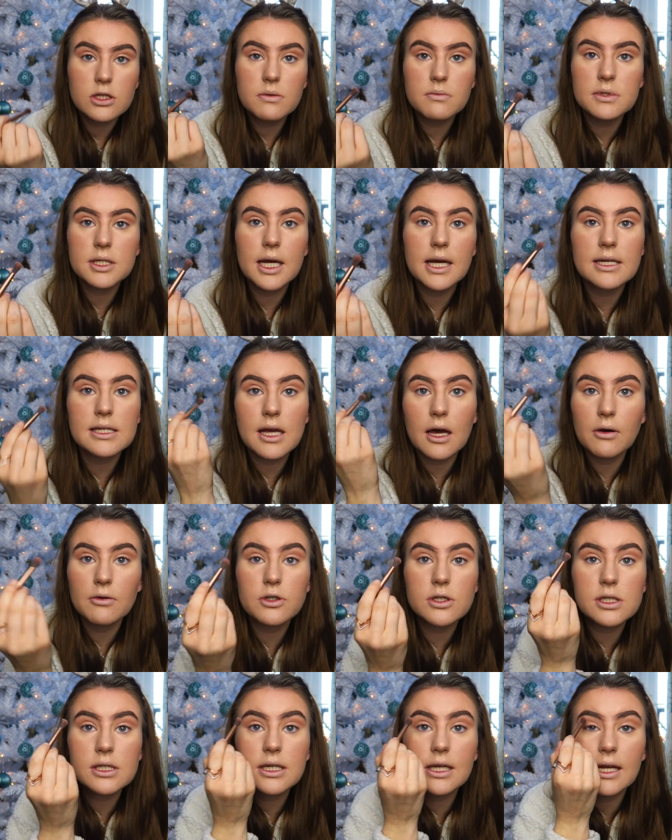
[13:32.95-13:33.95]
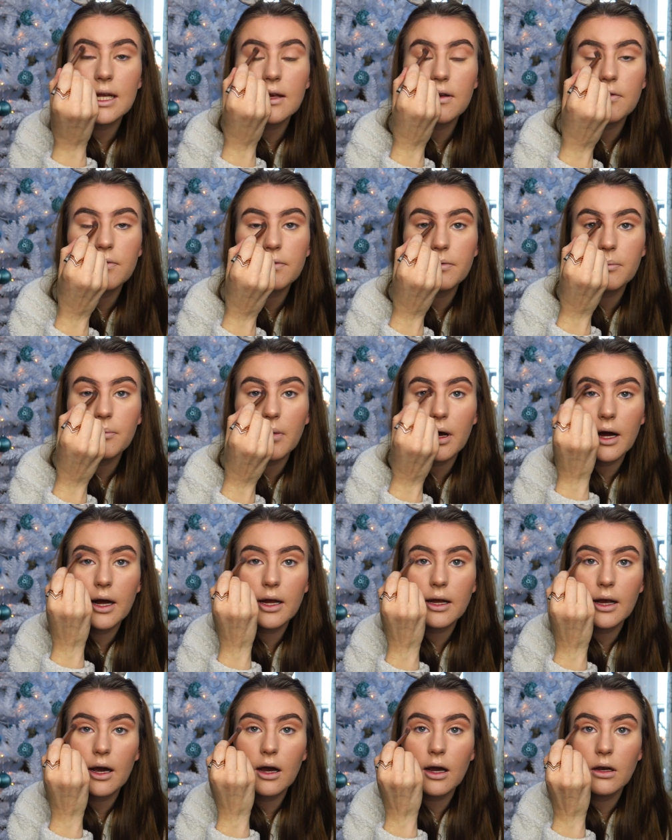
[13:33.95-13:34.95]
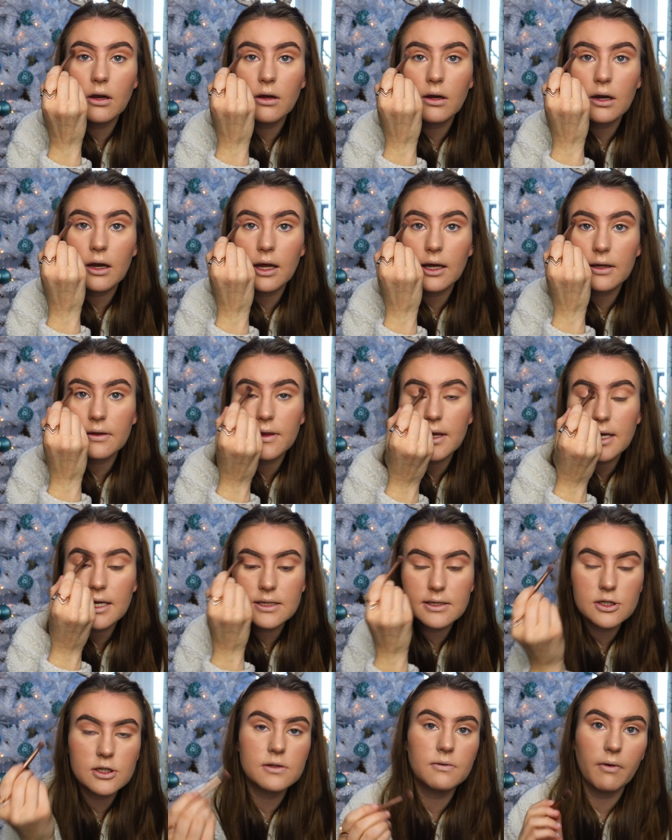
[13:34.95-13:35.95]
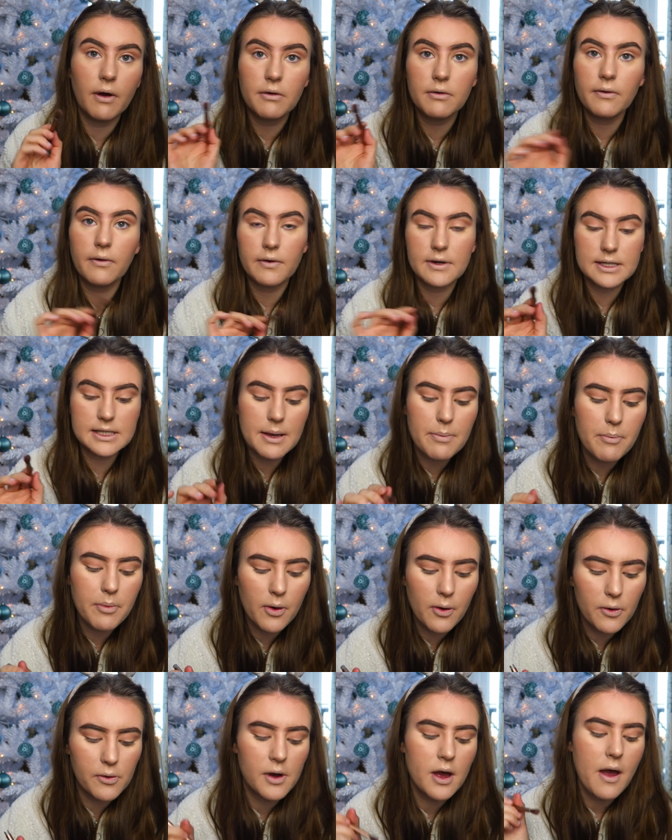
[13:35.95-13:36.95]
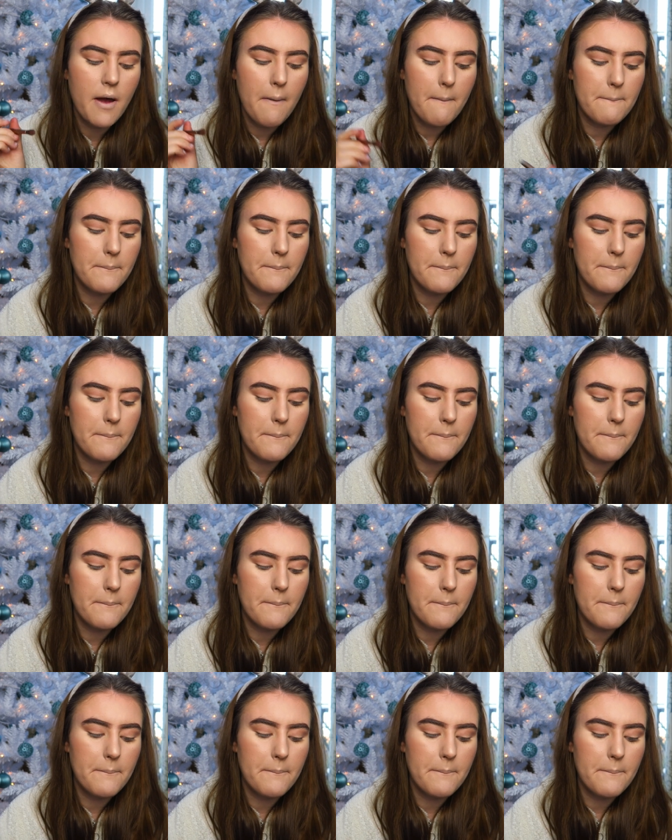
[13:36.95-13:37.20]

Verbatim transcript: Some days I'll just leave my eye look like this, just very, very simple,